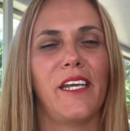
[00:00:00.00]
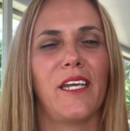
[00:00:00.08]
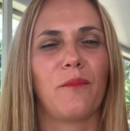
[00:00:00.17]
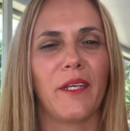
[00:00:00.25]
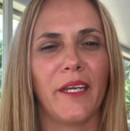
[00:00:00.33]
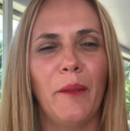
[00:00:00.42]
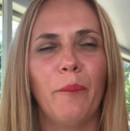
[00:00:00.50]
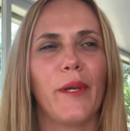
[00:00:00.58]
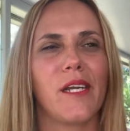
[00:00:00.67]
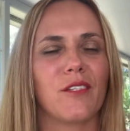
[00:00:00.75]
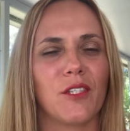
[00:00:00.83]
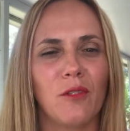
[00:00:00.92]
And my
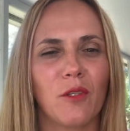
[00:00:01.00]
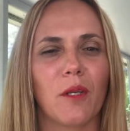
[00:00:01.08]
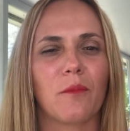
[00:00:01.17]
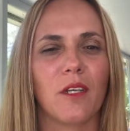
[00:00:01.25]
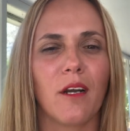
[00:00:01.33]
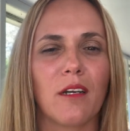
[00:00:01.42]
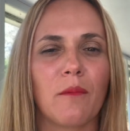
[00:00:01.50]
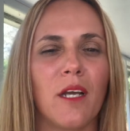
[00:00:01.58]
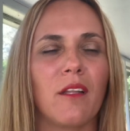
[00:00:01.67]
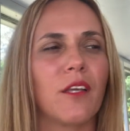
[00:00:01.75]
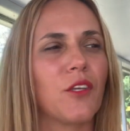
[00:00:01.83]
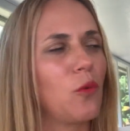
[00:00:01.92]
empaths, you know what I'm talking
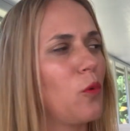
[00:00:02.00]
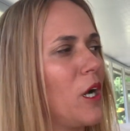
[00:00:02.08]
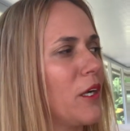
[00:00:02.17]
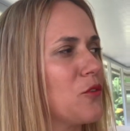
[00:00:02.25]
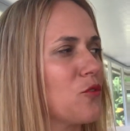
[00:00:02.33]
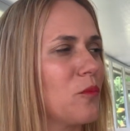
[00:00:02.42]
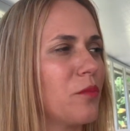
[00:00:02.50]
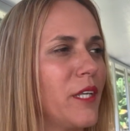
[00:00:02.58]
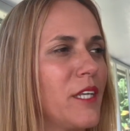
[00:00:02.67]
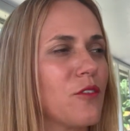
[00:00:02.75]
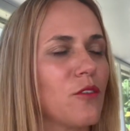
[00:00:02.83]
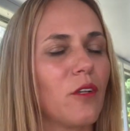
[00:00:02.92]
about. Like you walk into a
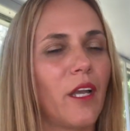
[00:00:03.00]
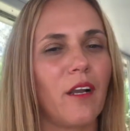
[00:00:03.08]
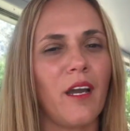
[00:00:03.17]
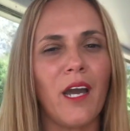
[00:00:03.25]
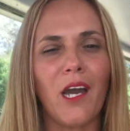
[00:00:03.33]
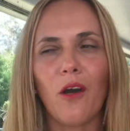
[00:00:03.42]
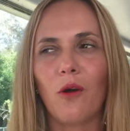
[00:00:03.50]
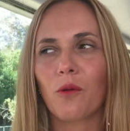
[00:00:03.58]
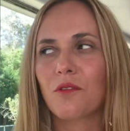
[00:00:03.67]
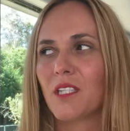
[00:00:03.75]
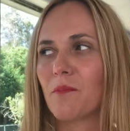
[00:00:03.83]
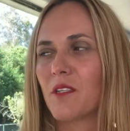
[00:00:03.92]
place and you're like, oh,
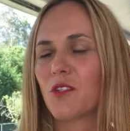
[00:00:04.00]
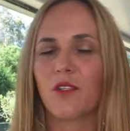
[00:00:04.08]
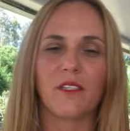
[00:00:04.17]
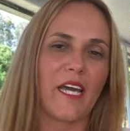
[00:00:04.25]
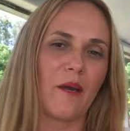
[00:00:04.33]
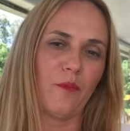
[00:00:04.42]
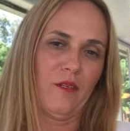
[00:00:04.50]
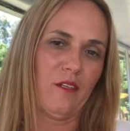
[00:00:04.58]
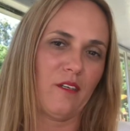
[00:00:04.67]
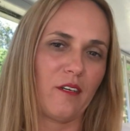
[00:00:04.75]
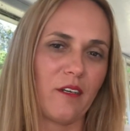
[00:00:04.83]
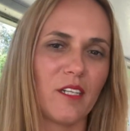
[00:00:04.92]
something just happened
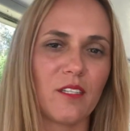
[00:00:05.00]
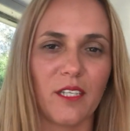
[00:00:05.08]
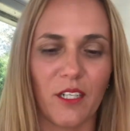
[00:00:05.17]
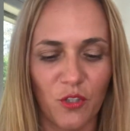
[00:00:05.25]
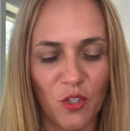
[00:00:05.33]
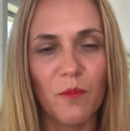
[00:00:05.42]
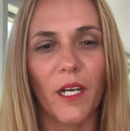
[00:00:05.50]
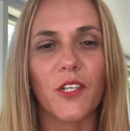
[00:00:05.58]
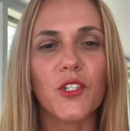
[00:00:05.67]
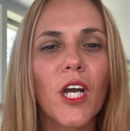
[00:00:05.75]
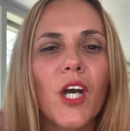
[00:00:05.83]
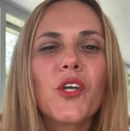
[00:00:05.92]
in here. It's like too
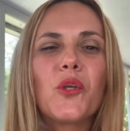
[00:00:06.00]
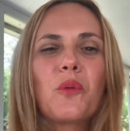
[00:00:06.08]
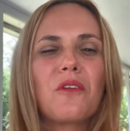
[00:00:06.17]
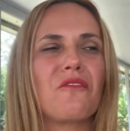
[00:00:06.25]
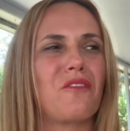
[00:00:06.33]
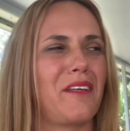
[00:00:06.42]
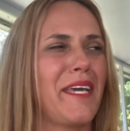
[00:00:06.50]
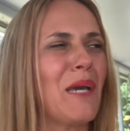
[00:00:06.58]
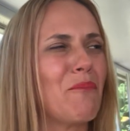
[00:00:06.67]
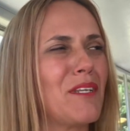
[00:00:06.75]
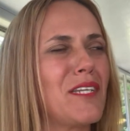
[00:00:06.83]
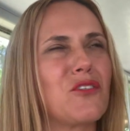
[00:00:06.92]
much. You can feel
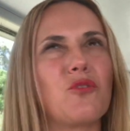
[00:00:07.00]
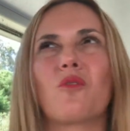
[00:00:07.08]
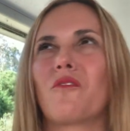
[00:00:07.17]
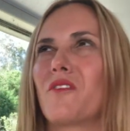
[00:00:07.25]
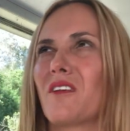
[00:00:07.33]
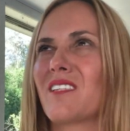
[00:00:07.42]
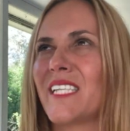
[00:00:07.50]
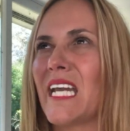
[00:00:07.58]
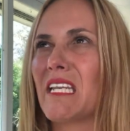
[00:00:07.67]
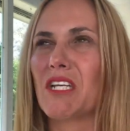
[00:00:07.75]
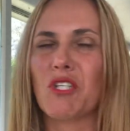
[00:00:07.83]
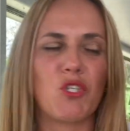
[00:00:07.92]
happiness. You could feel
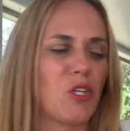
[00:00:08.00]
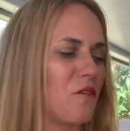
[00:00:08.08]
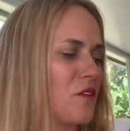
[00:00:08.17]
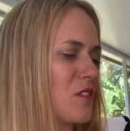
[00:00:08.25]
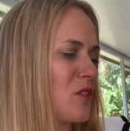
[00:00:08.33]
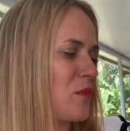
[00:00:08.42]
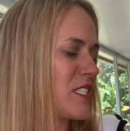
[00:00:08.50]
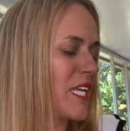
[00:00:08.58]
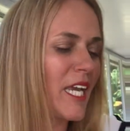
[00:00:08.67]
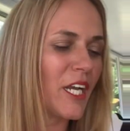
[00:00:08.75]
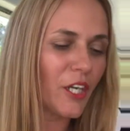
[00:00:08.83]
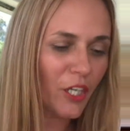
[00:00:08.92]
sadness. You could feel someone's
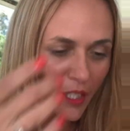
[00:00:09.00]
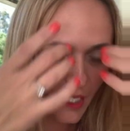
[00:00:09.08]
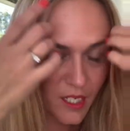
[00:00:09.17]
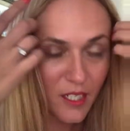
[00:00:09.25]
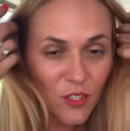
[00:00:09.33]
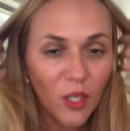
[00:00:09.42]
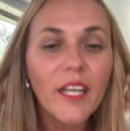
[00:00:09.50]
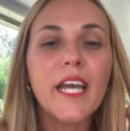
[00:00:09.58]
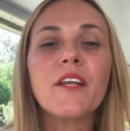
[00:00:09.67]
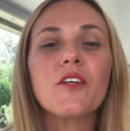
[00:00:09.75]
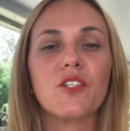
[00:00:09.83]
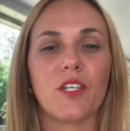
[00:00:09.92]
anger. It's all
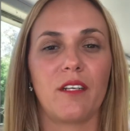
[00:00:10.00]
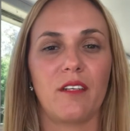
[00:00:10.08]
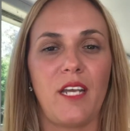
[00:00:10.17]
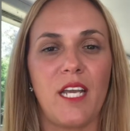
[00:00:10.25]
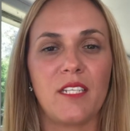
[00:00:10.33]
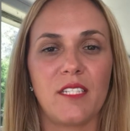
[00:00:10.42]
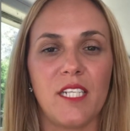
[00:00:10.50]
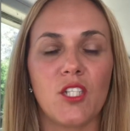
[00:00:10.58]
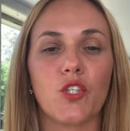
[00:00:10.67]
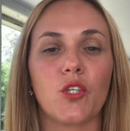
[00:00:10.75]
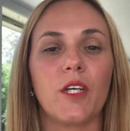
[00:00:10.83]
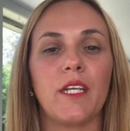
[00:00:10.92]
energy. And
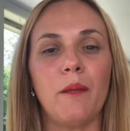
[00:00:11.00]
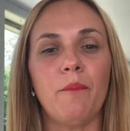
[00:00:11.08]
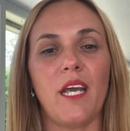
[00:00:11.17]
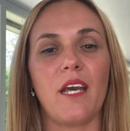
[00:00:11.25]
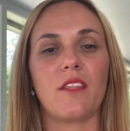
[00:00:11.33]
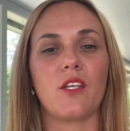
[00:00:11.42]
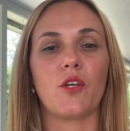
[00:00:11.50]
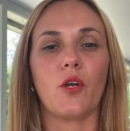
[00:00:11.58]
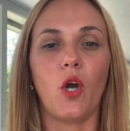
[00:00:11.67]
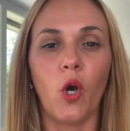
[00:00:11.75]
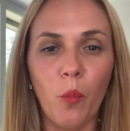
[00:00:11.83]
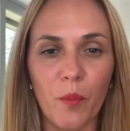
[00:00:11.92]
since you're an empath and you're
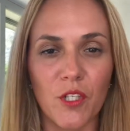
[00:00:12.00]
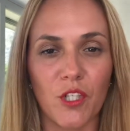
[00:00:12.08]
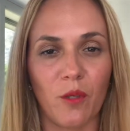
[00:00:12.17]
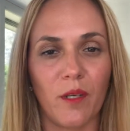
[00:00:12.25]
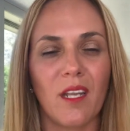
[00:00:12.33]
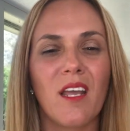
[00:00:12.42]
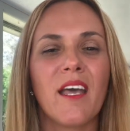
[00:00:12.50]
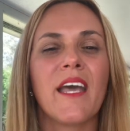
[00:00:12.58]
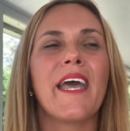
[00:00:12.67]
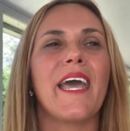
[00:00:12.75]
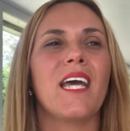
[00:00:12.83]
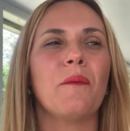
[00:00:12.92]
open to it,
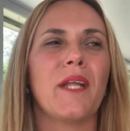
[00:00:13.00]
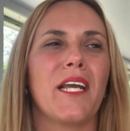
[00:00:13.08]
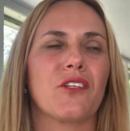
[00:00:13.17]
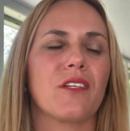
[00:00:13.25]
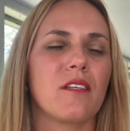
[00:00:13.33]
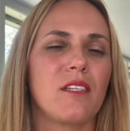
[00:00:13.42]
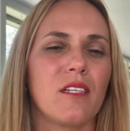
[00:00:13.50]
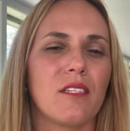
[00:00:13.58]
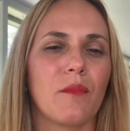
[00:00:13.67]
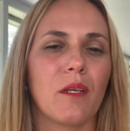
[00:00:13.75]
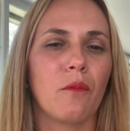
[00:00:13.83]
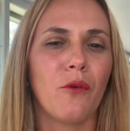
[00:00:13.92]
and I'm actually going to say
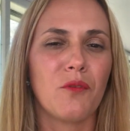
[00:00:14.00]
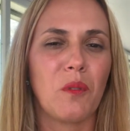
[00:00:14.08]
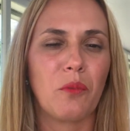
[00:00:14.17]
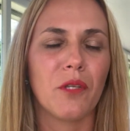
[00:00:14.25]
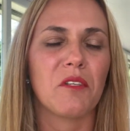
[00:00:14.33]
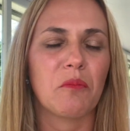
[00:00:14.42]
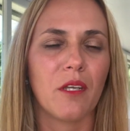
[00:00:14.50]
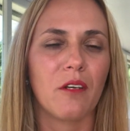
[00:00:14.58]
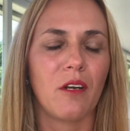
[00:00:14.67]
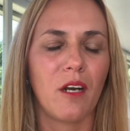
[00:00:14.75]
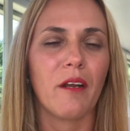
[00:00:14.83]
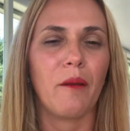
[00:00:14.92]
something. Most people on this
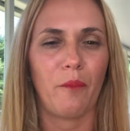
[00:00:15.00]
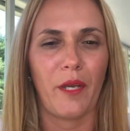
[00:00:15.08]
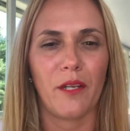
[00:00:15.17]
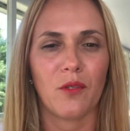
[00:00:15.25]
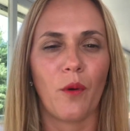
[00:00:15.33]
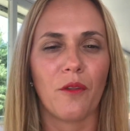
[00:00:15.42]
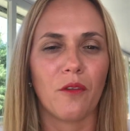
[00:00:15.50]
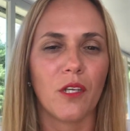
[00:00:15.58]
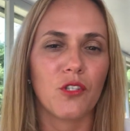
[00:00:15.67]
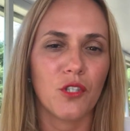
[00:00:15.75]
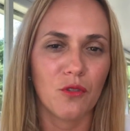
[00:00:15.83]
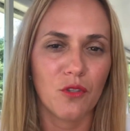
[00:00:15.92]
planet are empaths, whether
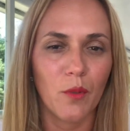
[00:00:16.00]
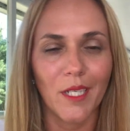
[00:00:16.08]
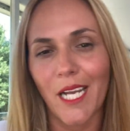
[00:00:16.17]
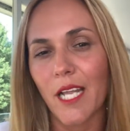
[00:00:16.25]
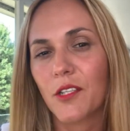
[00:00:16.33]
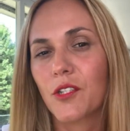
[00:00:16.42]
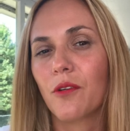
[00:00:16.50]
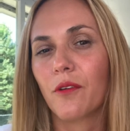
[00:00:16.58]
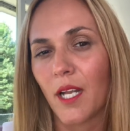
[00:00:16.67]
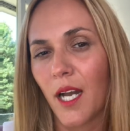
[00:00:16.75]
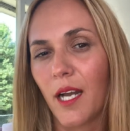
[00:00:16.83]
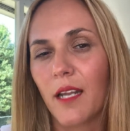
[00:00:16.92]
they choose to acknowledge it or
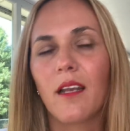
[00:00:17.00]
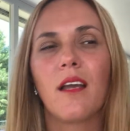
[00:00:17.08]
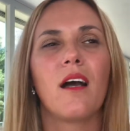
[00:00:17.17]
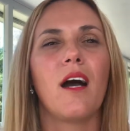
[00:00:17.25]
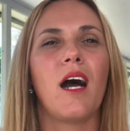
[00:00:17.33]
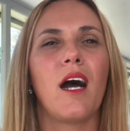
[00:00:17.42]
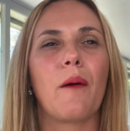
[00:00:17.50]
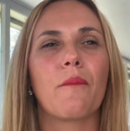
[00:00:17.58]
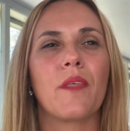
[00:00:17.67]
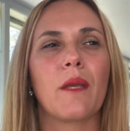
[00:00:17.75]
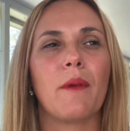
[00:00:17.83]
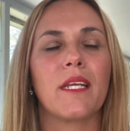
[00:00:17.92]
not.
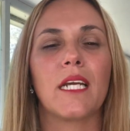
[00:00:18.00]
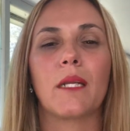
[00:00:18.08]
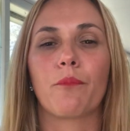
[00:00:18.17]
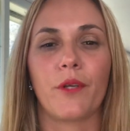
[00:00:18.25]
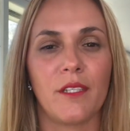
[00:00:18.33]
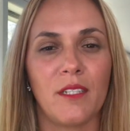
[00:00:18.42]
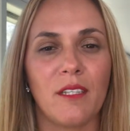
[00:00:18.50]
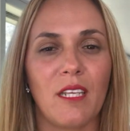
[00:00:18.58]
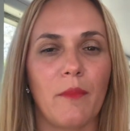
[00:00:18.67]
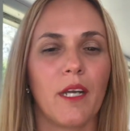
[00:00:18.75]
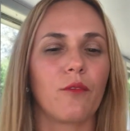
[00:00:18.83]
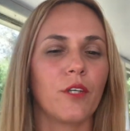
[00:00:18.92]
They might not embrace it.
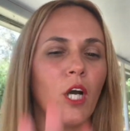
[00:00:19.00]
They might go,